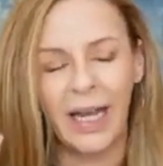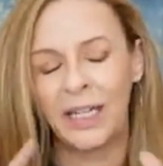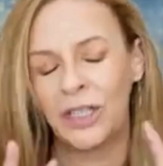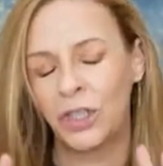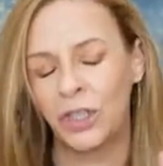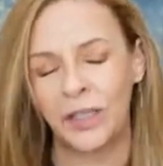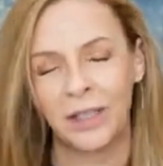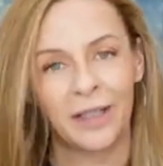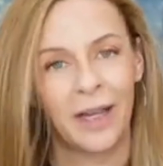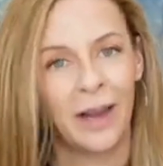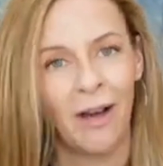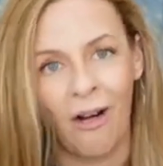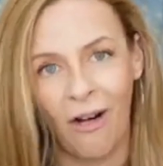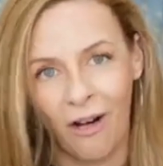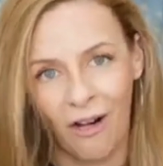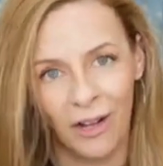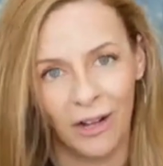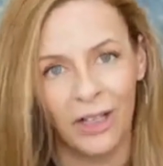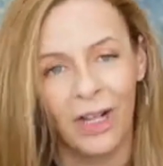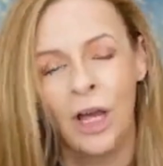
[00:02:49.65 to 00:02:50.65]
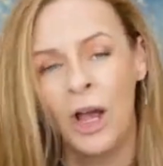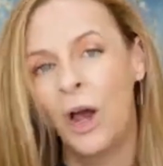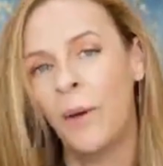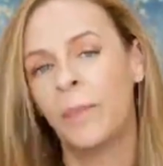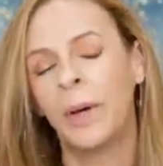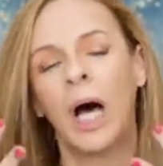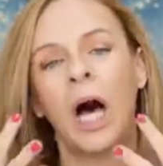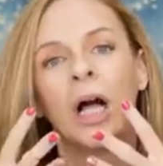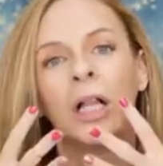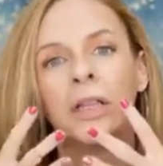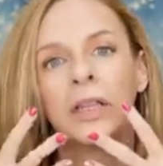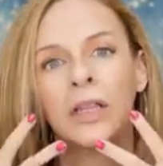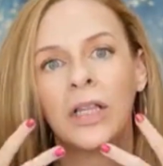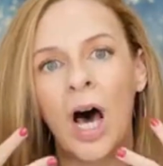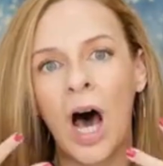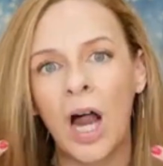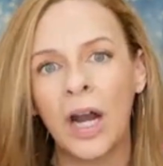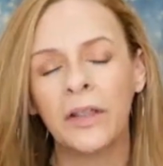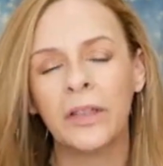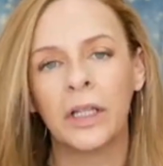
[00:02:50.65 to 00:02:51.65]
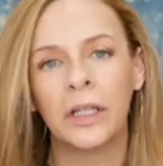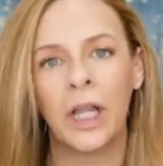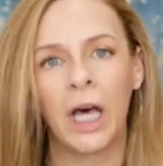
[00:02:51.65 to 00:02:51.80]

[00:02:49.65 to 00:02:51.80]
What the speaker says: I shouldn't say all, but a lot of the